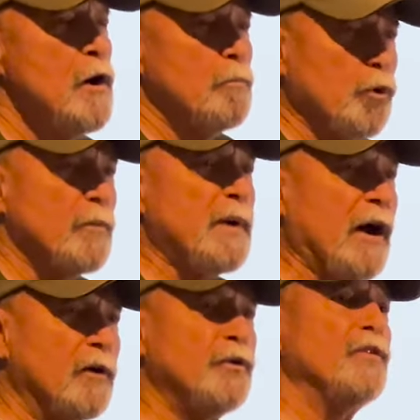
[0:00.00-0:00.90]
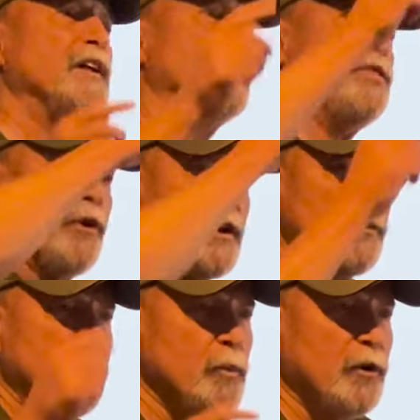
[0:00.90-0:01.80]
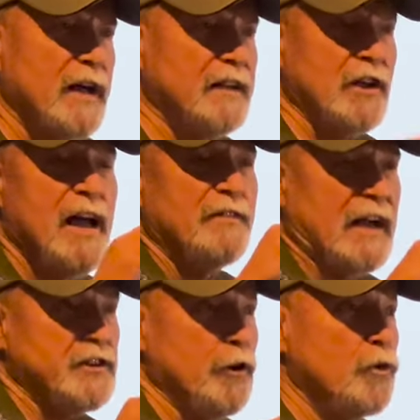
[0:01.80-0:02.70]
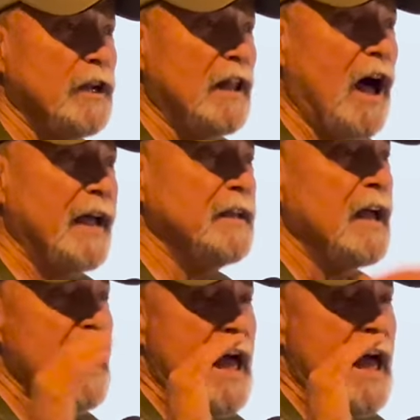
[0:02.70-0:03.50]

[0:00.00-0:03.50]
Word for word: more powerful than the 33 warheads. That's the only line.